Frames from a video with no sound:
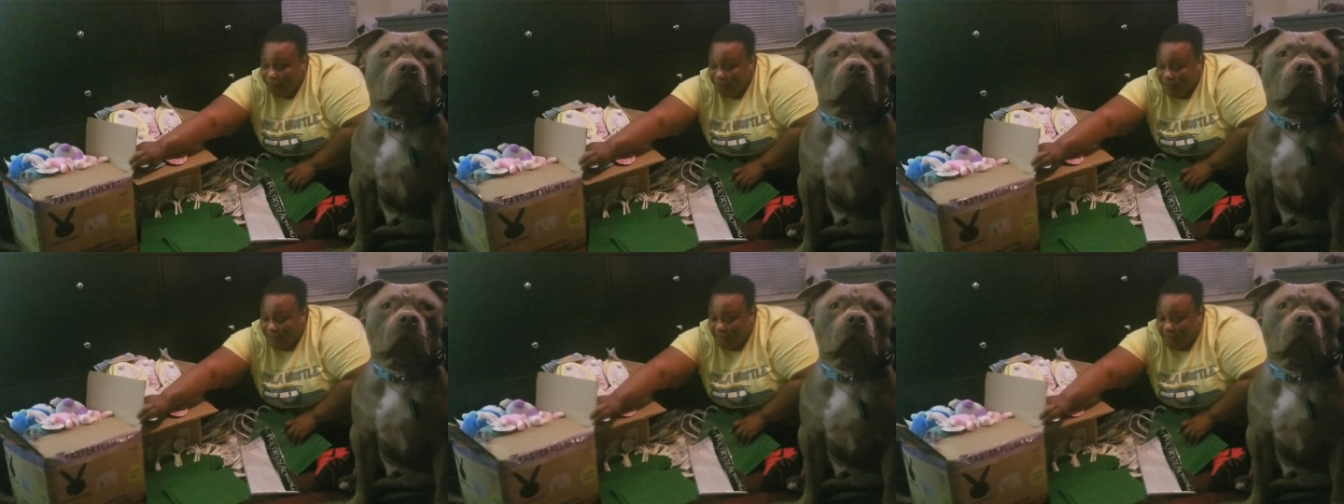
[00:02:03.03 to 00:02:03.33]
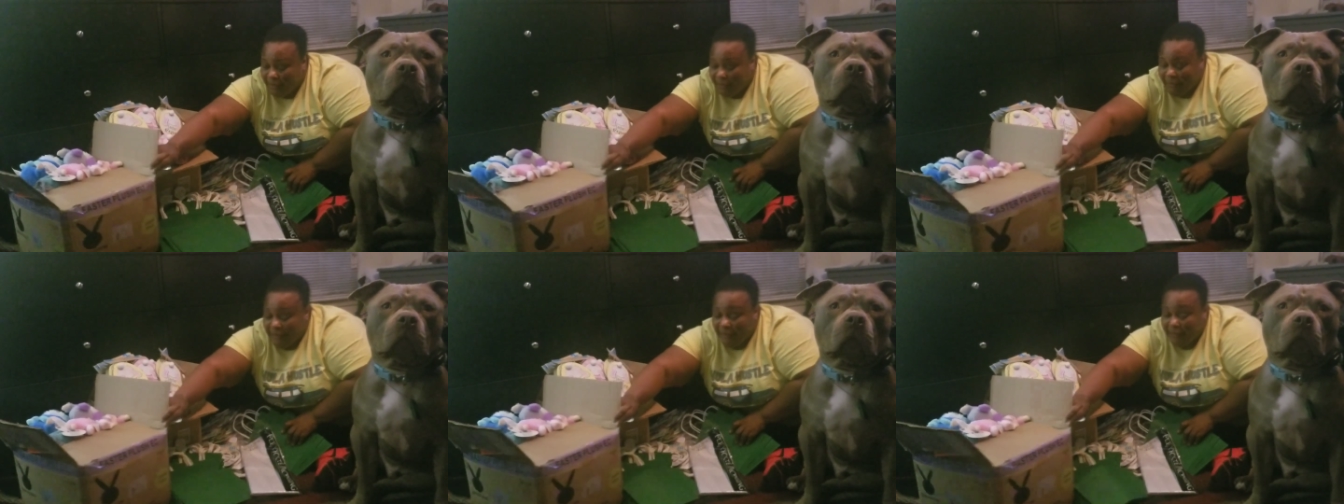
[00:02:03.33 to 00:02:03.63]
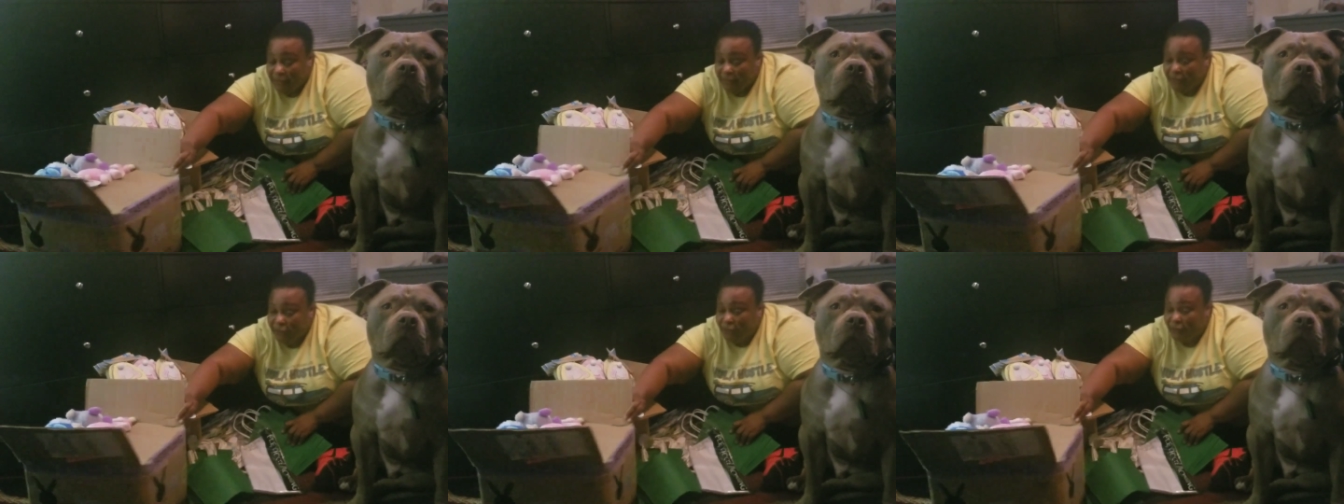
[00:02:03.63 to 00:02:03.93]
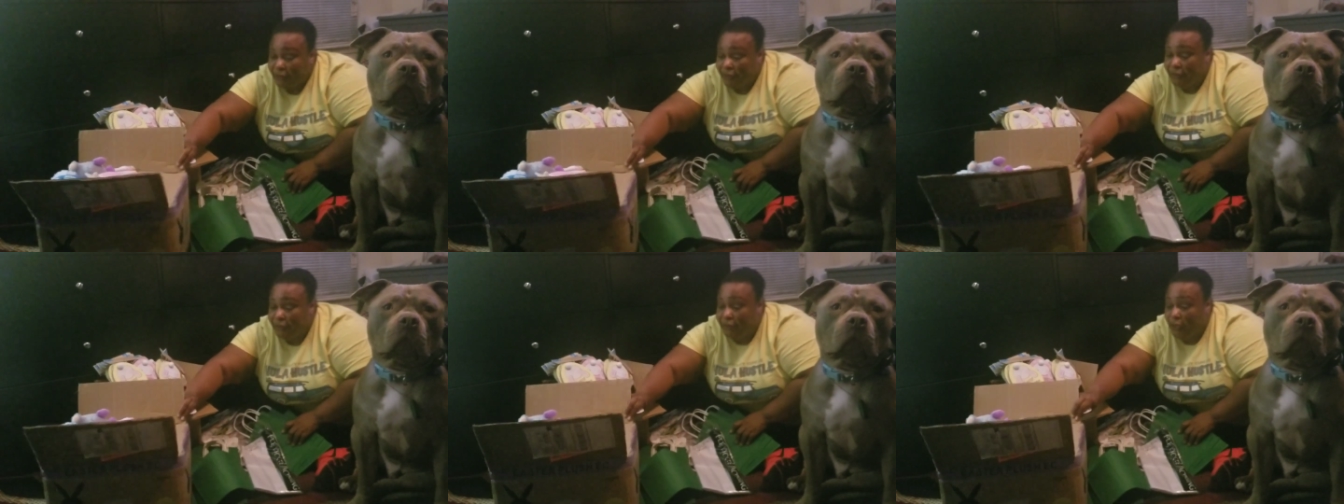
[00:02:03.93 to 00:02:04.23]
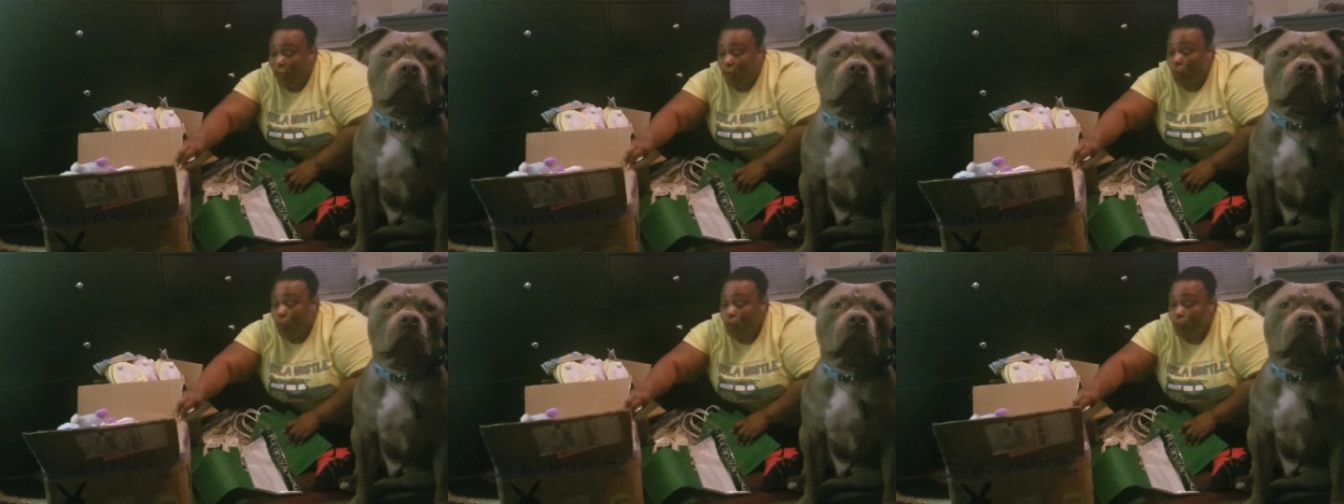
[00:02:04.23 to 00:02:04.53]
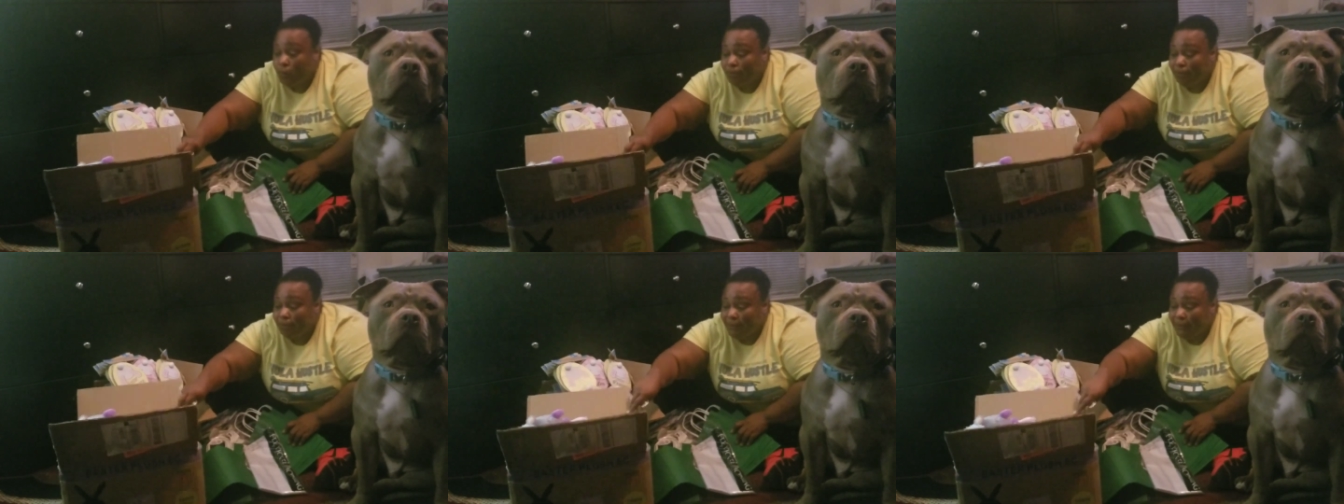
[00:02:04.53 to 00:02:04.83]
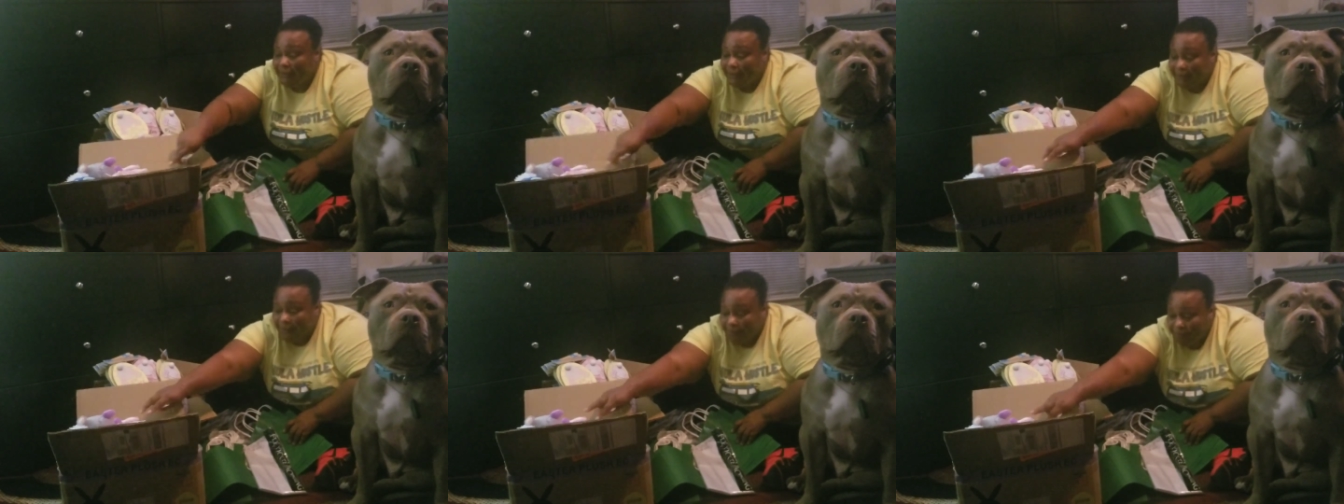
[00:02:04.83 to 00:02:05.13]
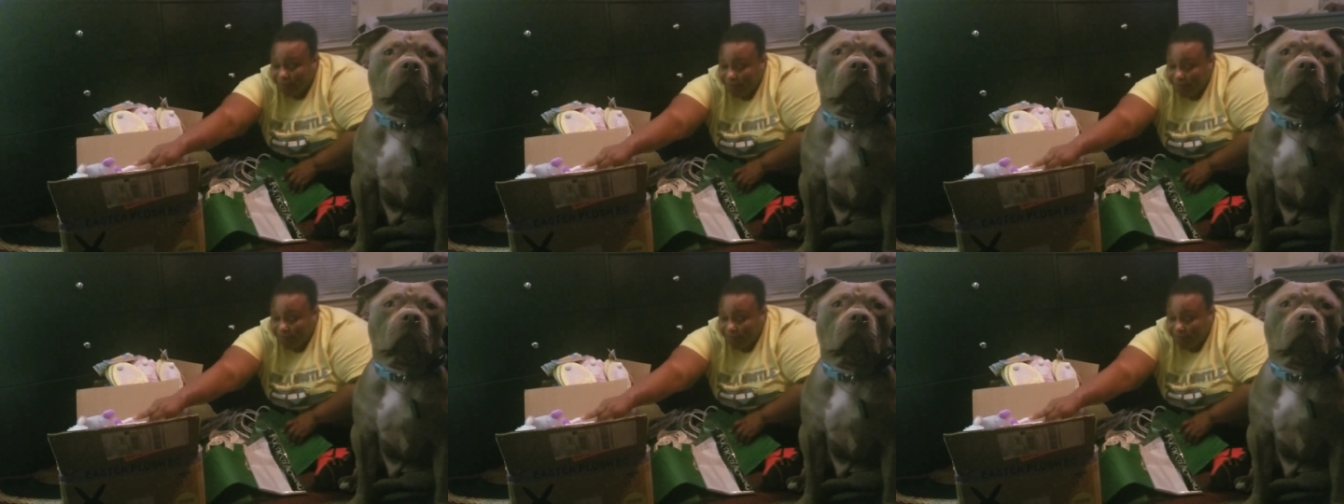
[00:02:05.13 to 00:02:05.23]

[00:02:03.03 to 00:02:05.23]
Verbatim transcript: the Easter gnomes,